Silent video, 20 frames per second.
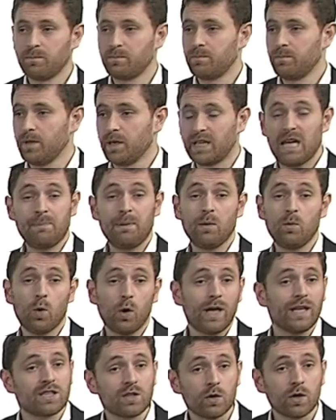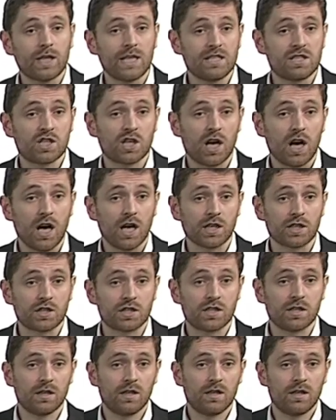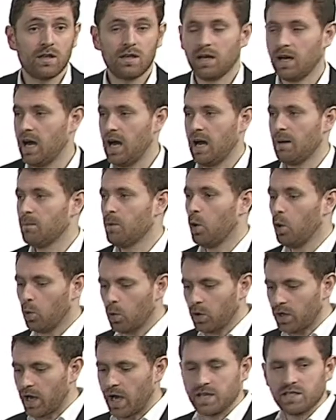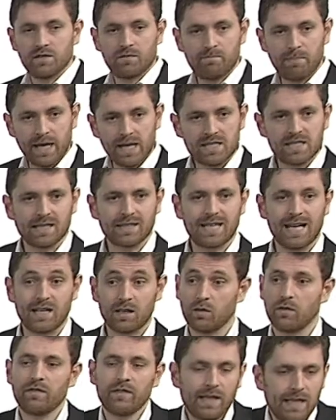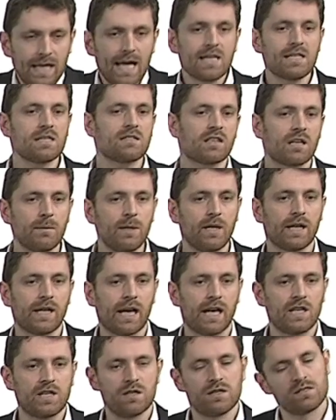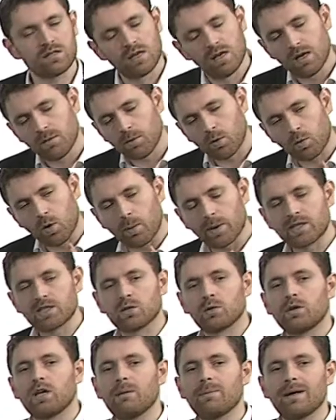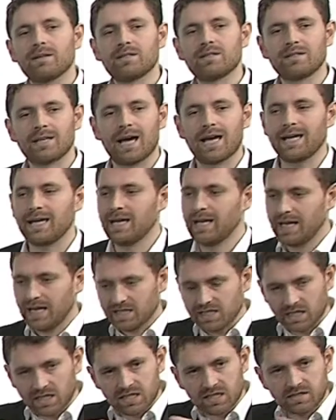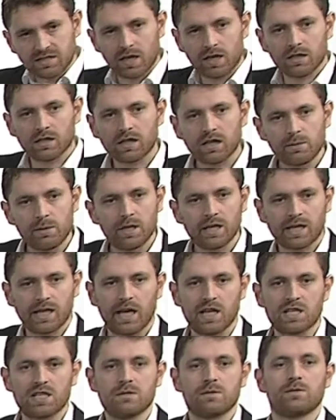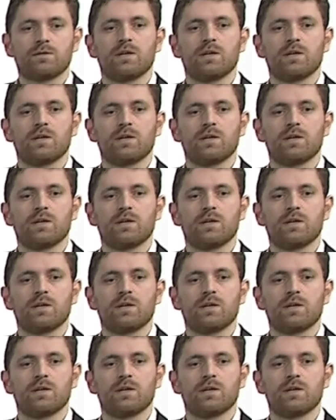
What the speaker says: keeping walkie-talkies charged, all kinds of basic technical. Yes, it's communications, but what we're talking about today is external communications between